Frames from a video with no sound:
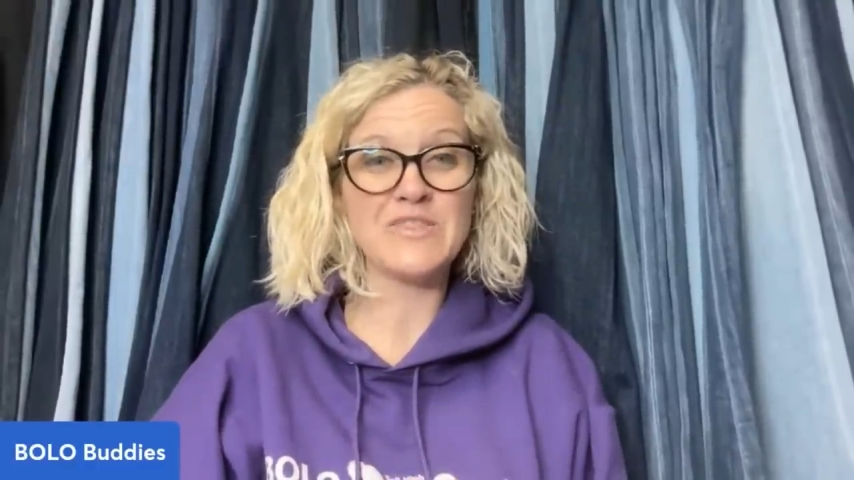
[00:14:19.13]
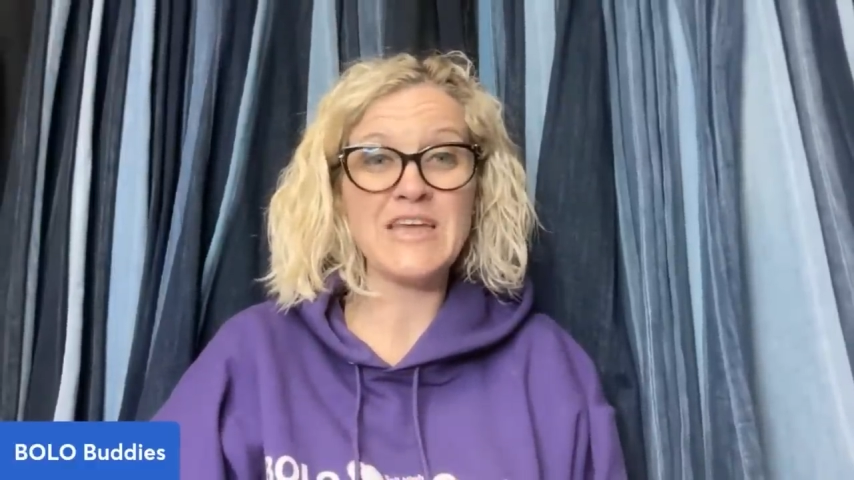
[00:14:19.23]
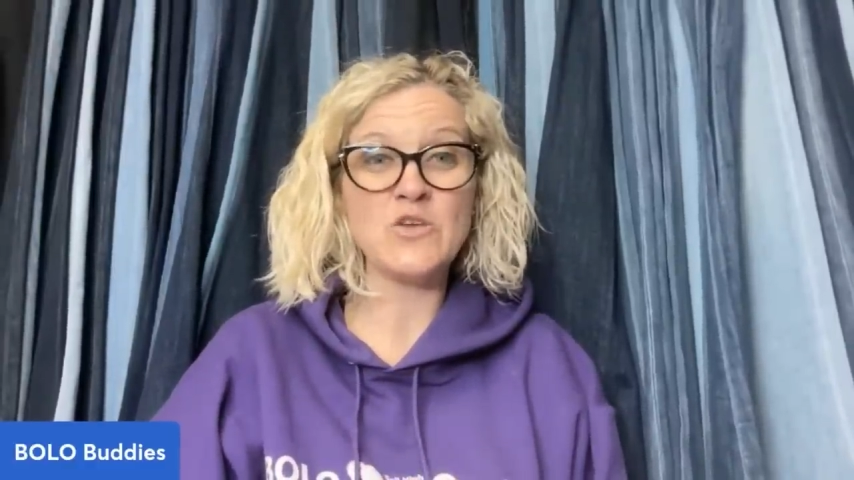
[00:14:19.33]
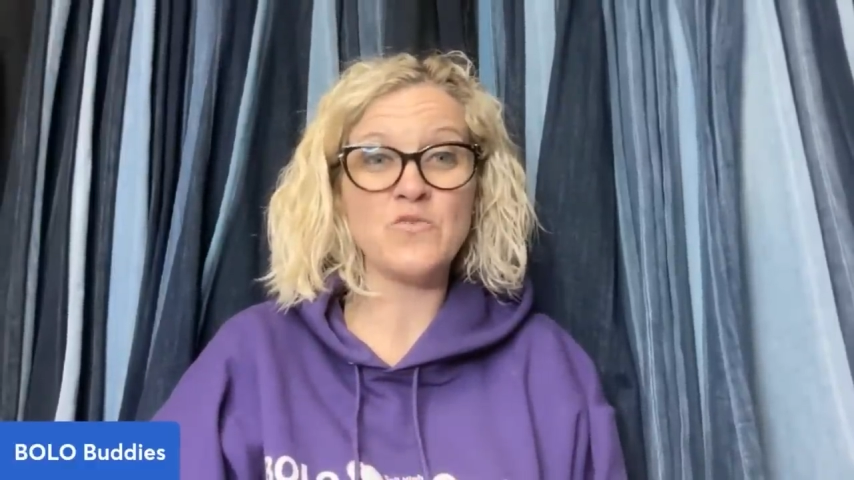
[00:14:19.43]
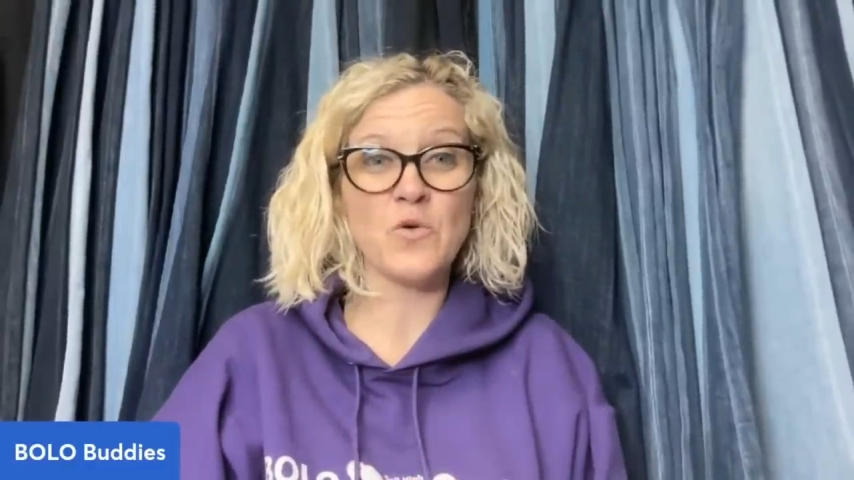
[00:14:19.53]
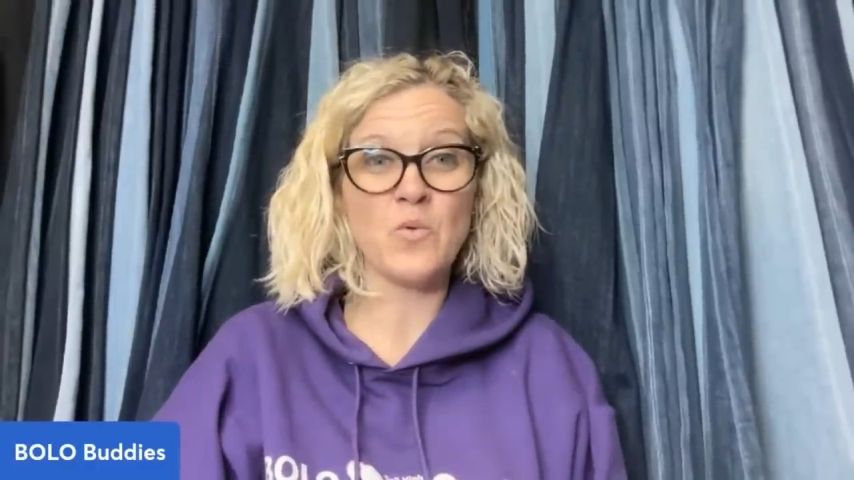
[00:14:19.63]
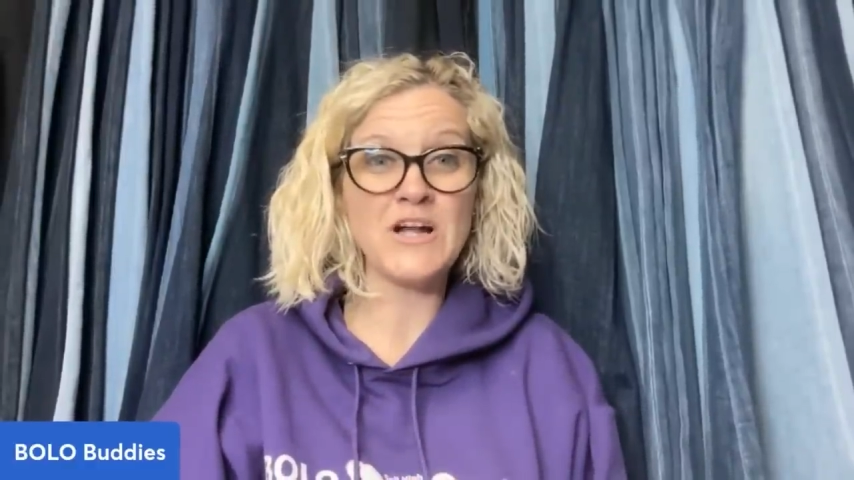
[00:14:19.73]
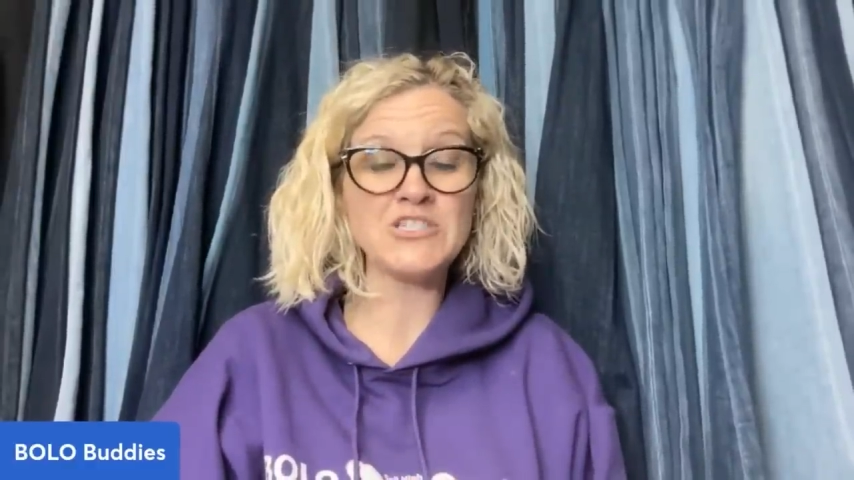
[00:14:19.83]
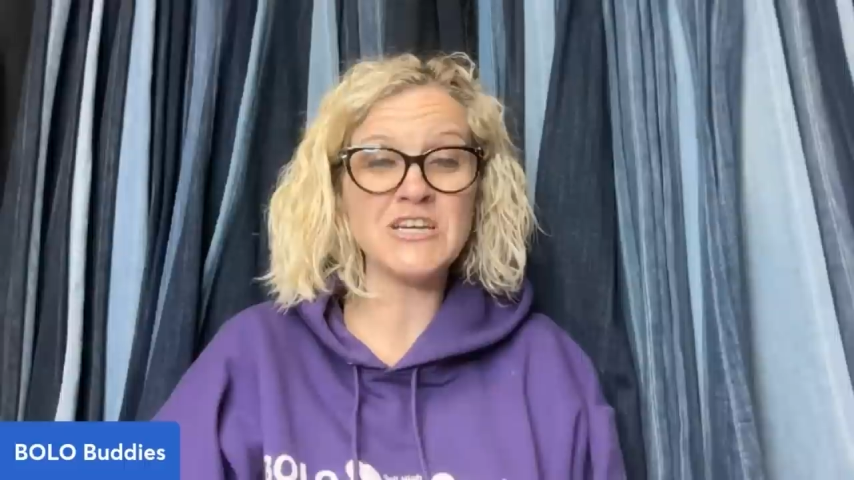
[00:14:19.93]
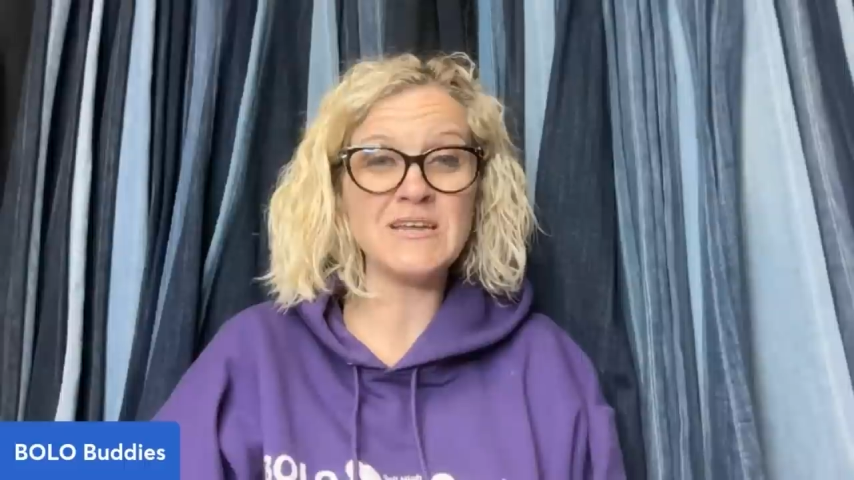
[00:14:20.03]
Thank you for
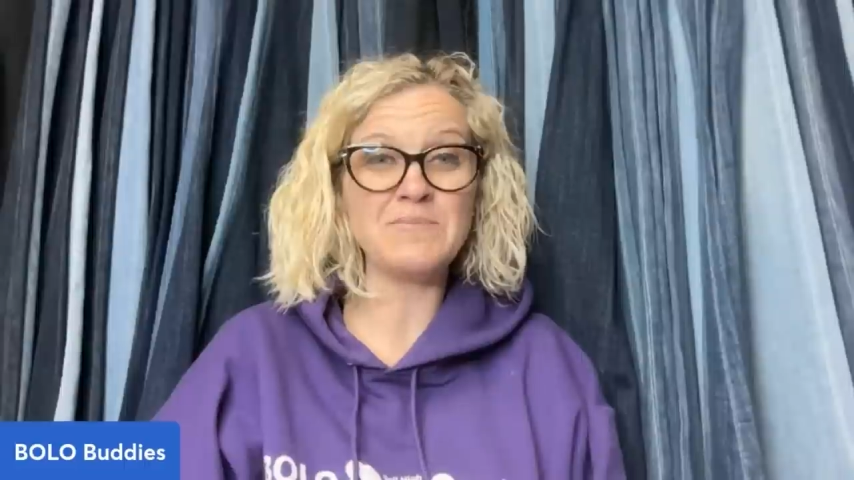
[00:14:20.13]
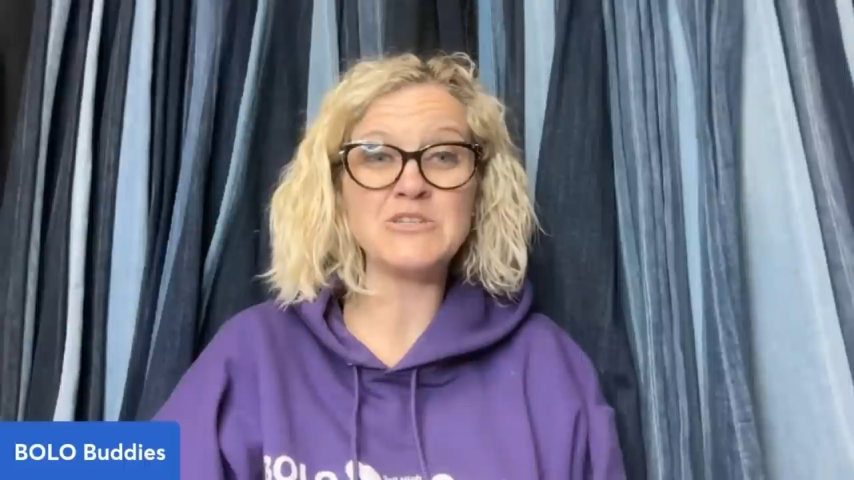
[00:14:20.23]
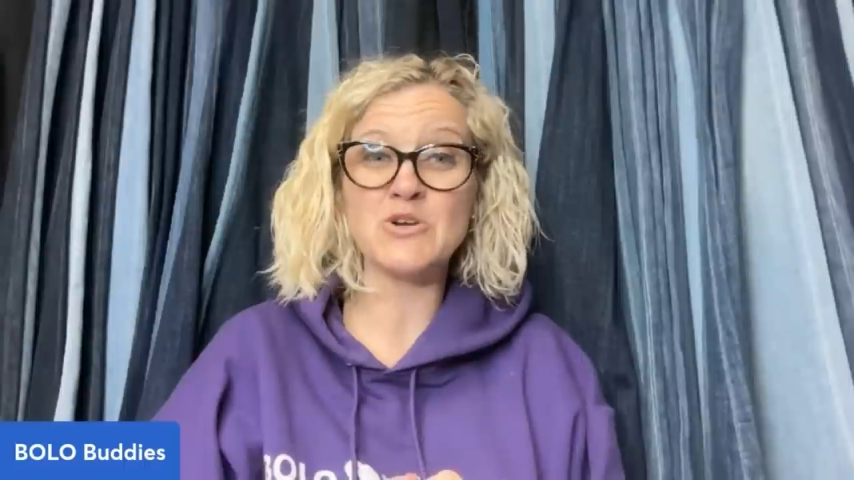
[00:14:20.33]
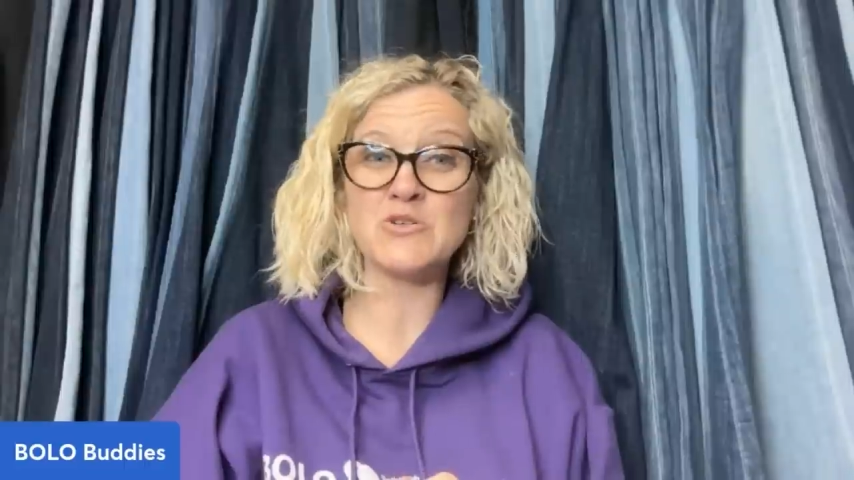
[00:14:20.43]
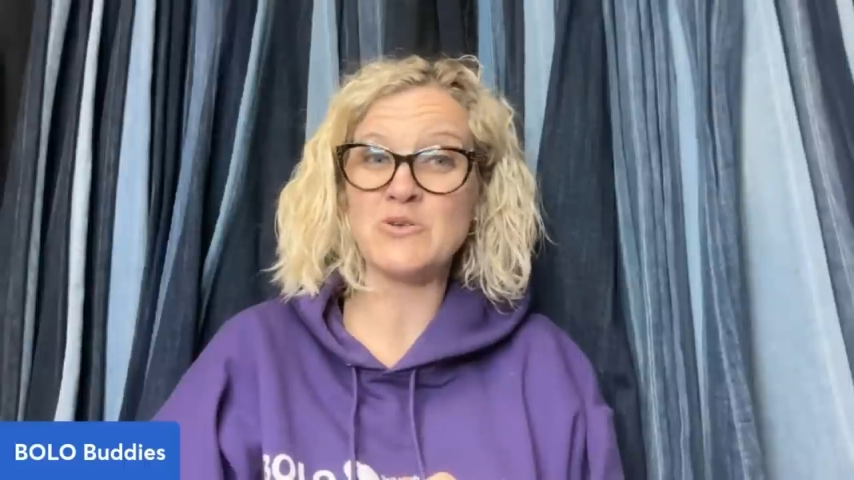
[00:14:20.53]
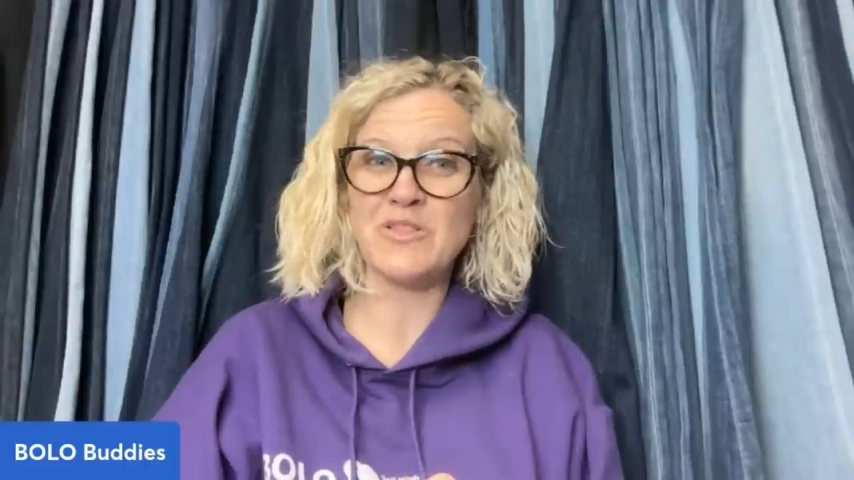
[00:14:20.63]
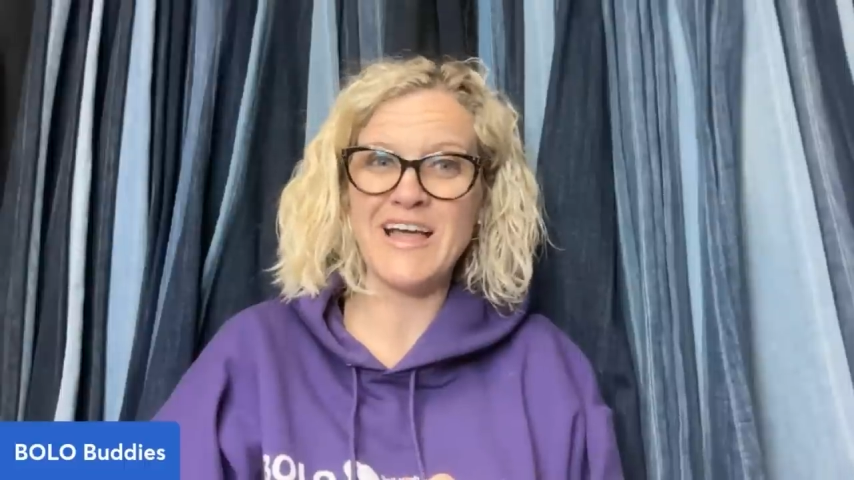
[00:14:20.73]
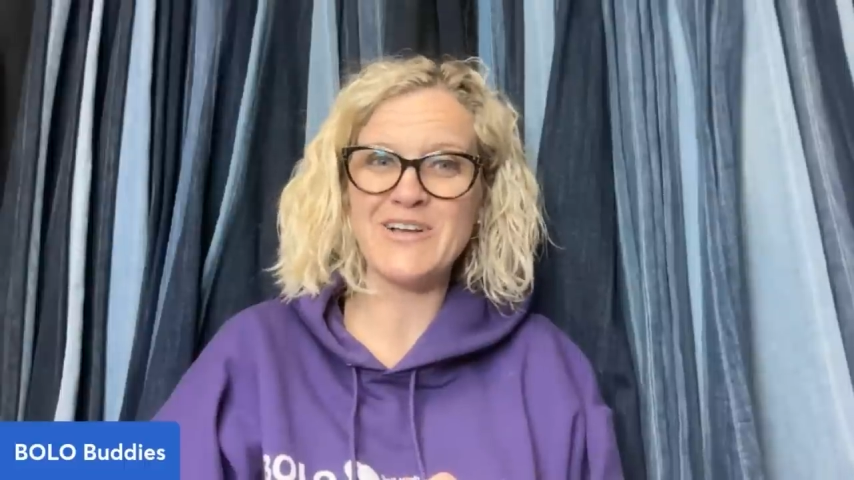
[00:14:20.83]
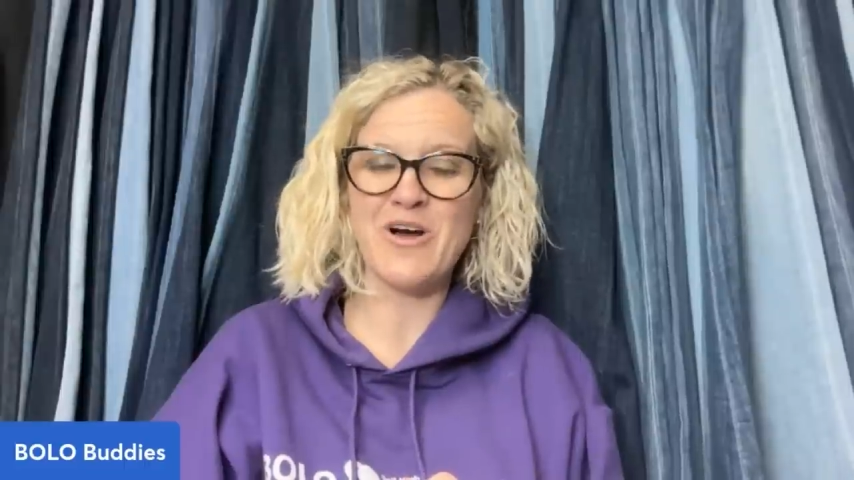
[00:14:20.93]
watching. Be sure to like,